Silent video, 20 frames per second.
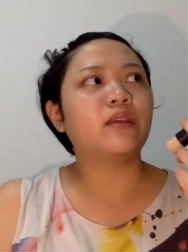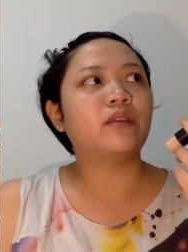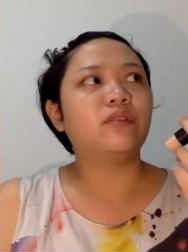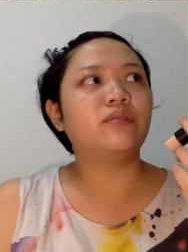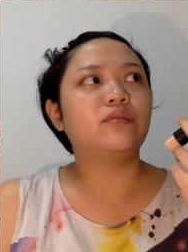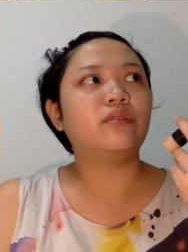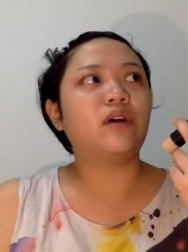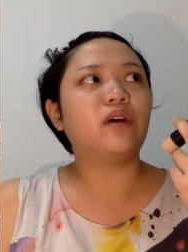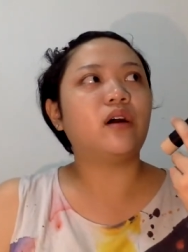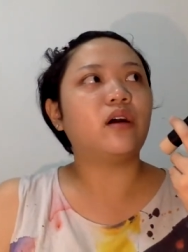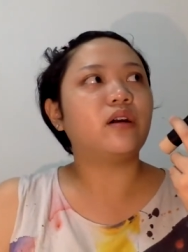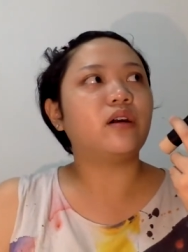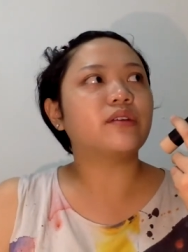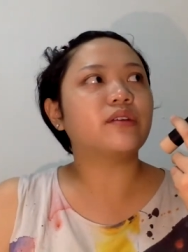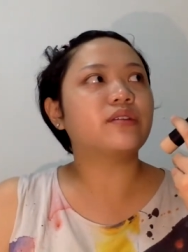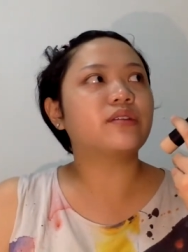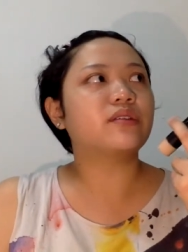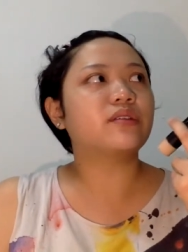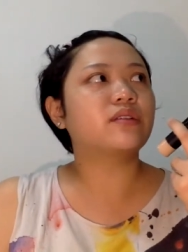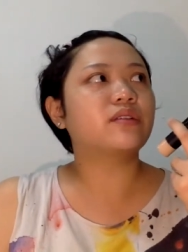
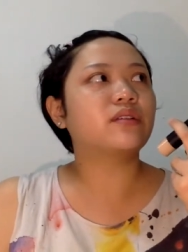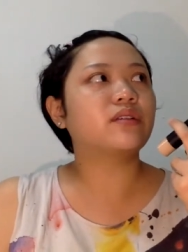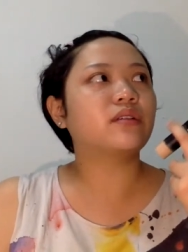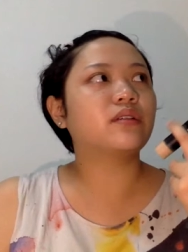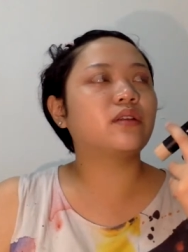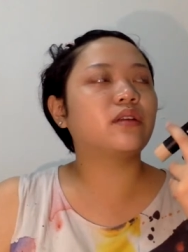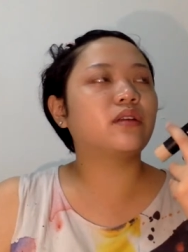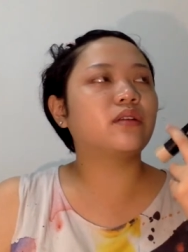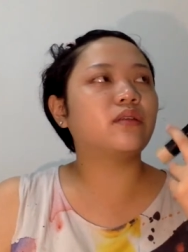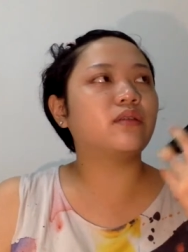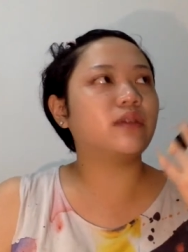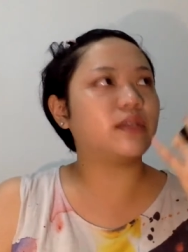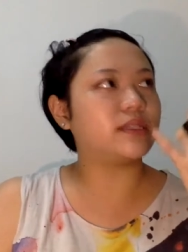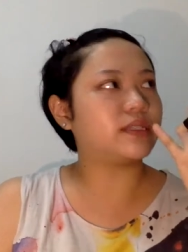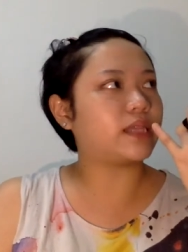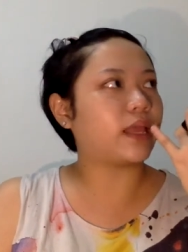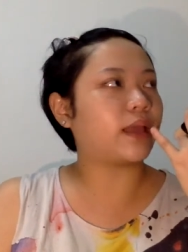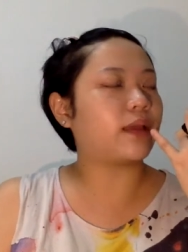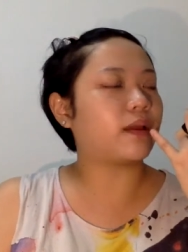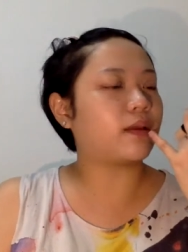NARS, what is
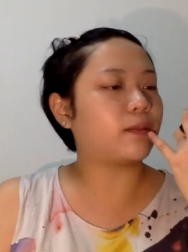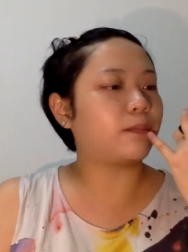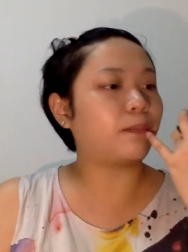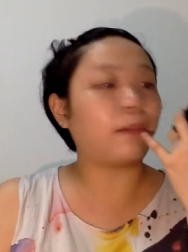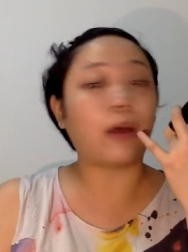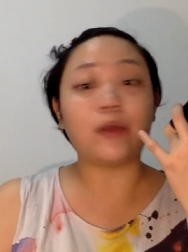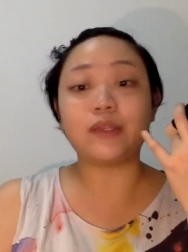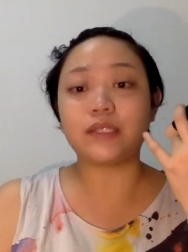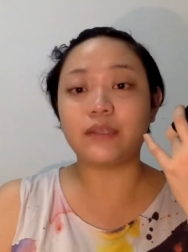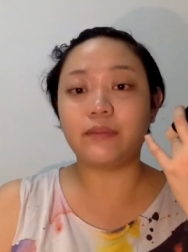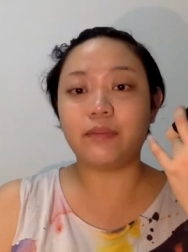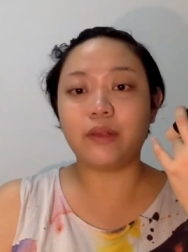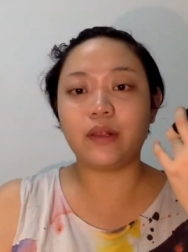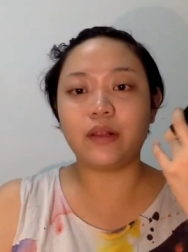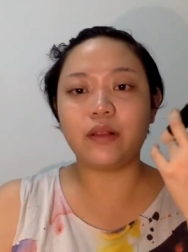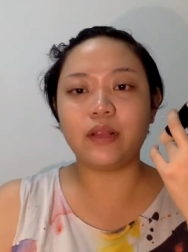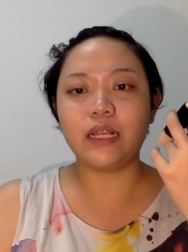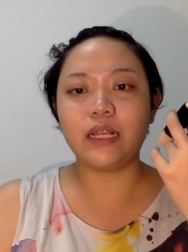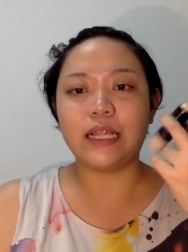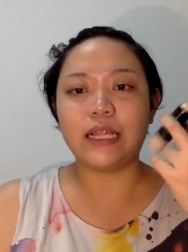that,
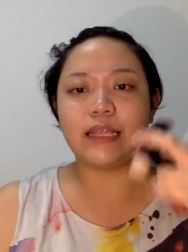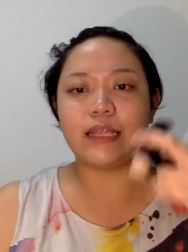multiple.